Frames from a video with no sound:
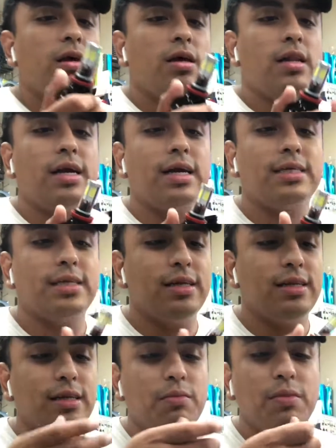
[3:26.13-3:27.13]
Like I
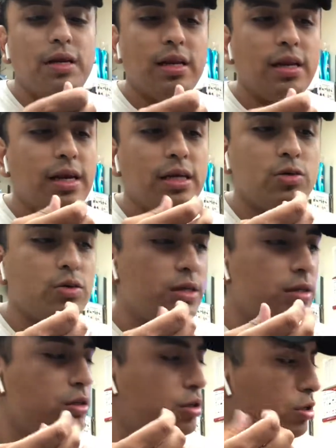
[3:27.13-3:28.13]
said, immediately as soon
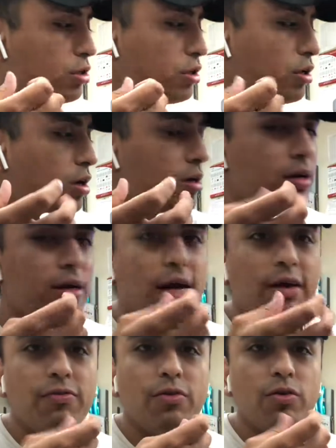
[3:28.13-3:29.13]
as I turned it on,
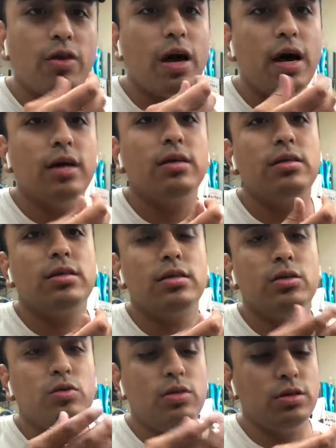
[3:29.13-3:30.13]
I feel the hotness.
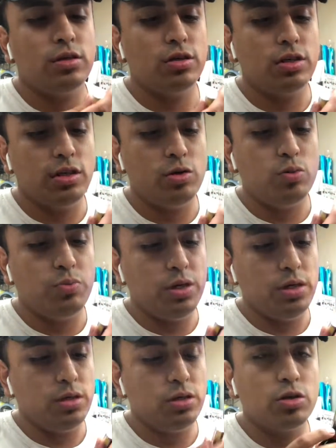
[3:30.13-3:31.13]
These are
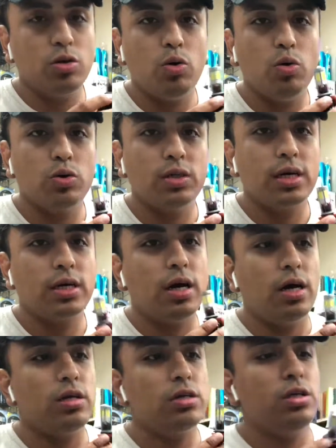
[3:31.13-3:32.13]
COBs. These are old
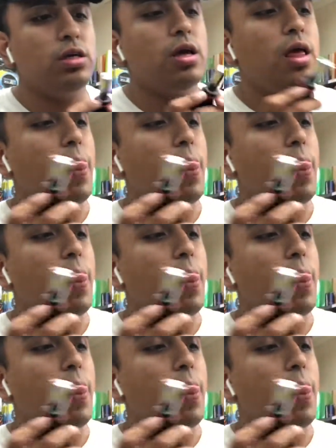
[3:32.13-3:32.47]
technology.